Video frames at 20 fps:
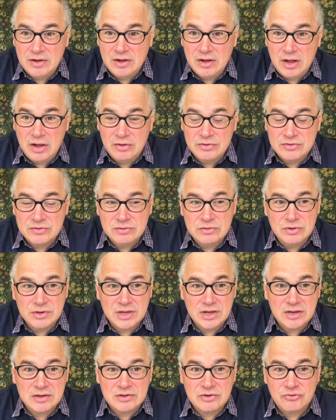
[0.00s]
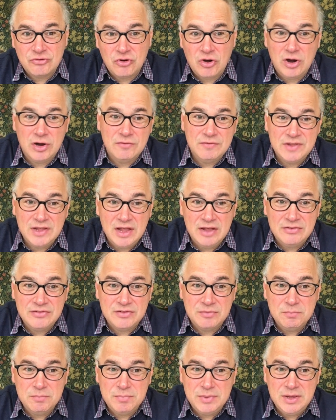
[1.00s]
uh, I was looking at the chart of the
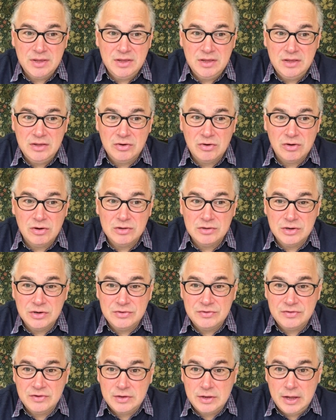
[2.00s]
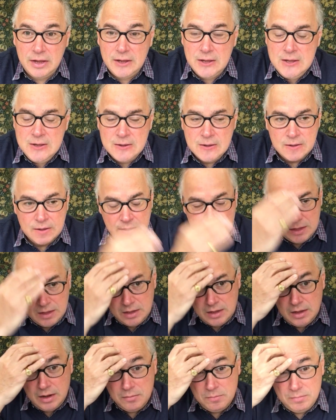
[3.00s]
S and P earlier today,
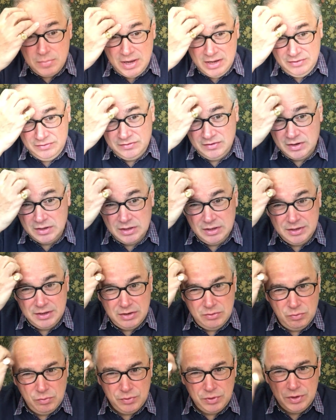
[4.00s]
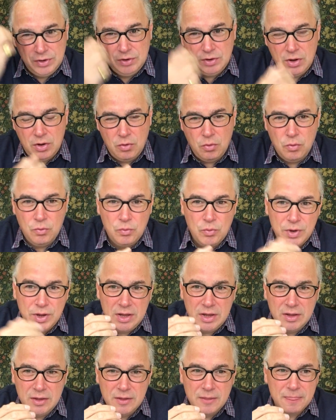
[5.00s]
and basically, you know,
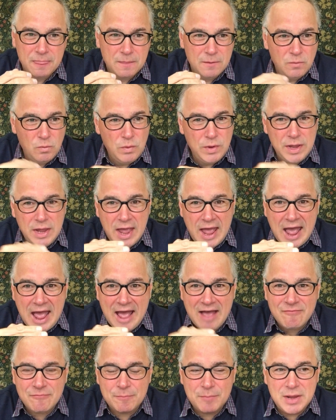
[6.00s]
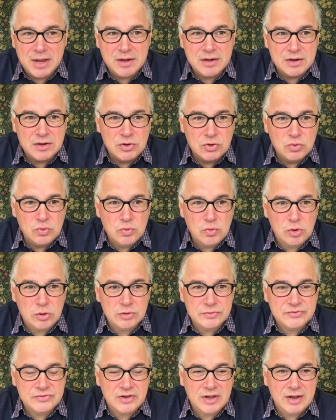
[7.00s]
we we have made a new
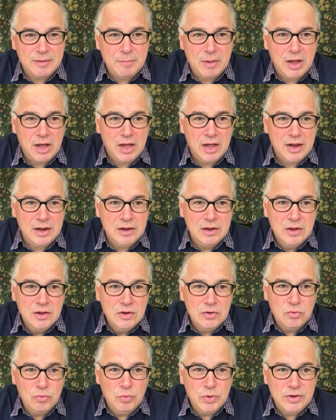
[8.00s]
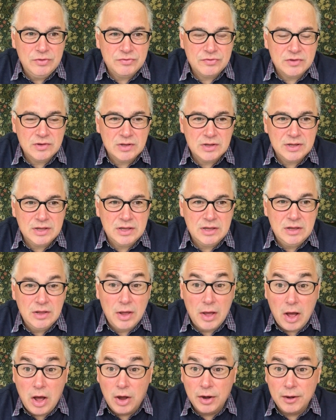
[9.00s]
all-time high recently
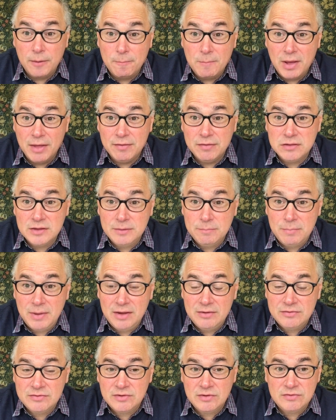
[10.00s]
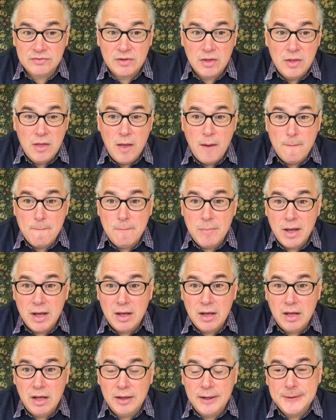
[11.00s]
on a monthly basis,
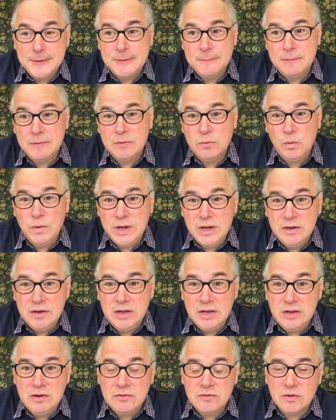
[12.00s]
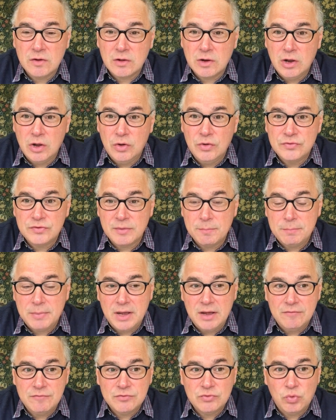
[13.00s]
but we need to close
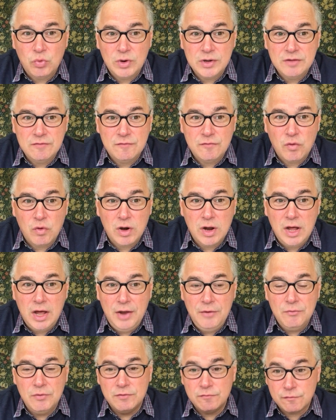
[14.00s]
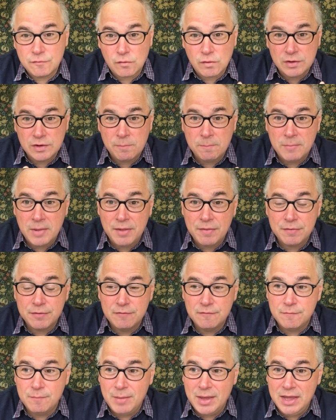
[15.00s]
above twenty-four hundred for the month
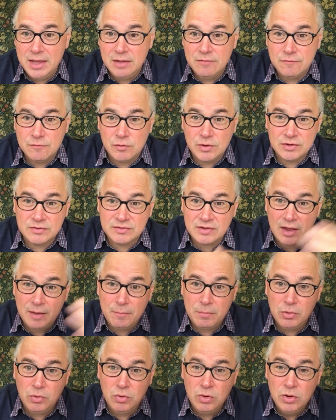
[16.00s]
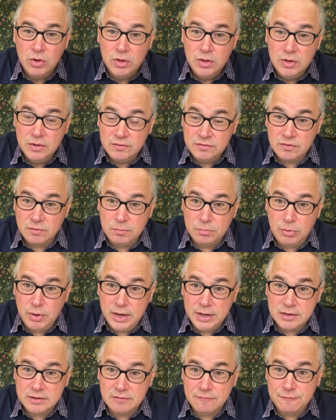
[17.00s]
of May, for example, to
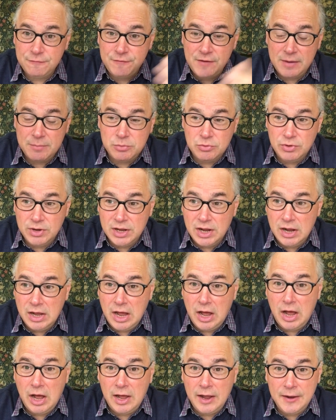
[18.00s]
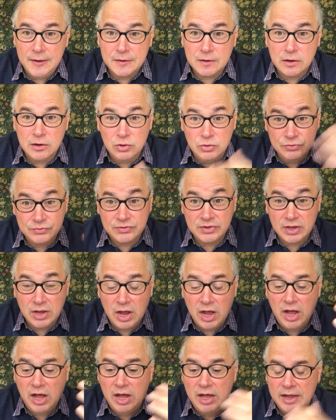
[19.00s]
break the February high, closing
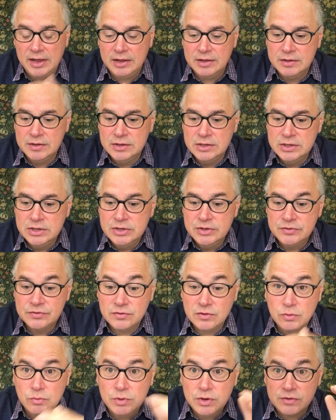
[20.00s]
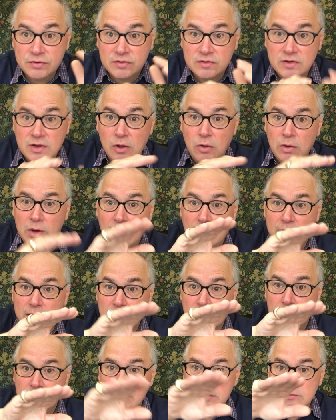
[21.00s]
high. So we're still
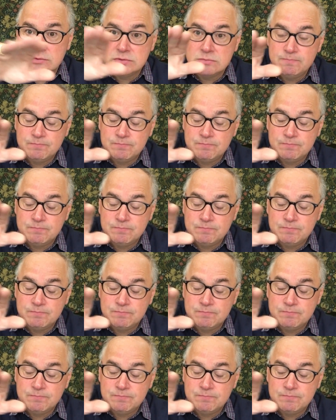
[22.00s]
like uh,